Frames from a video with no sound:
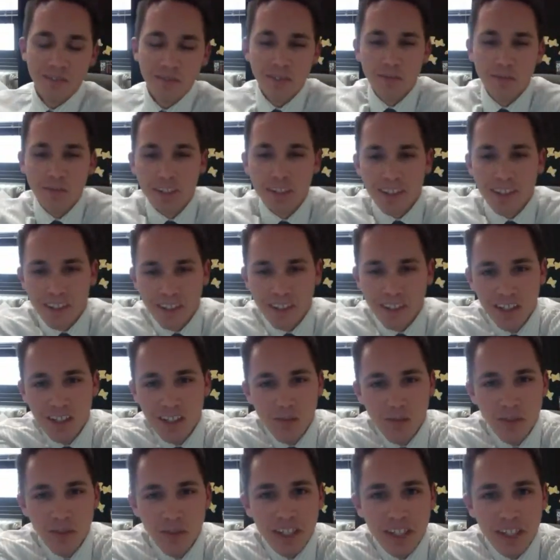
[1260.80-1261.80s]
we
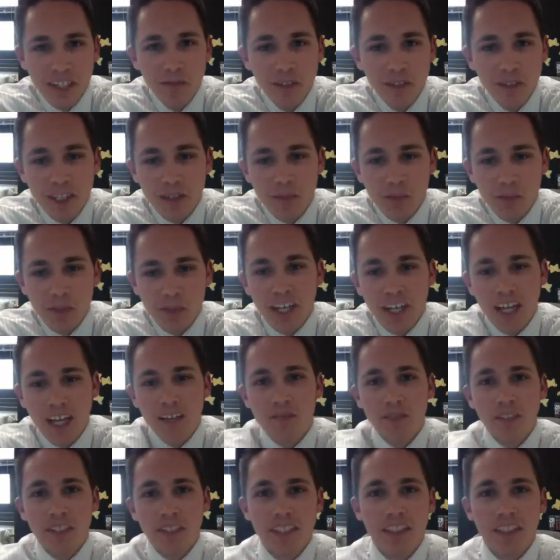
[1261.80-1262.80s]
we can really be
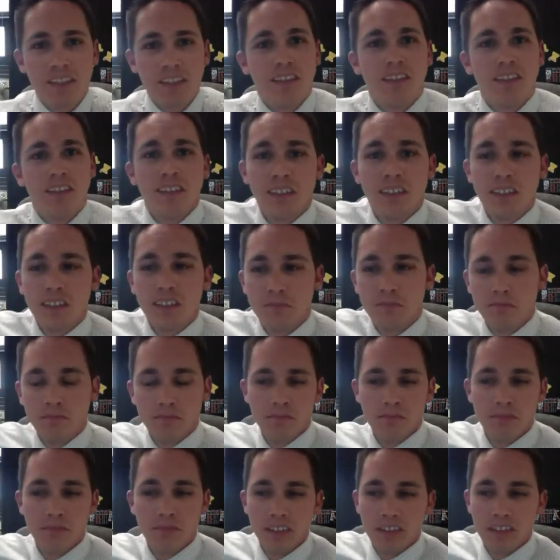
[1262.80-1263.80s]
advocates,
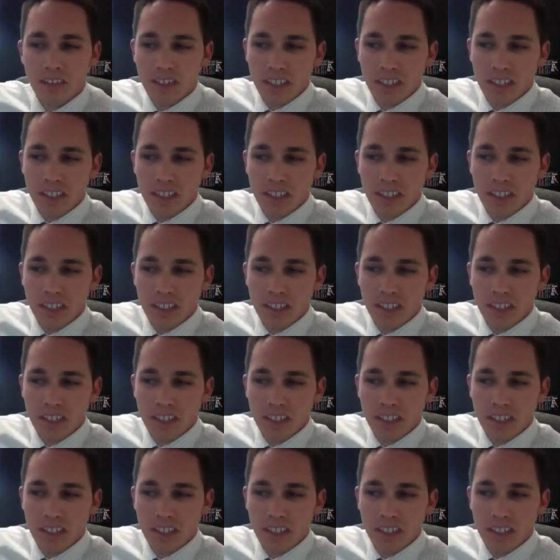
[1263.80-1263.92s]
um, at,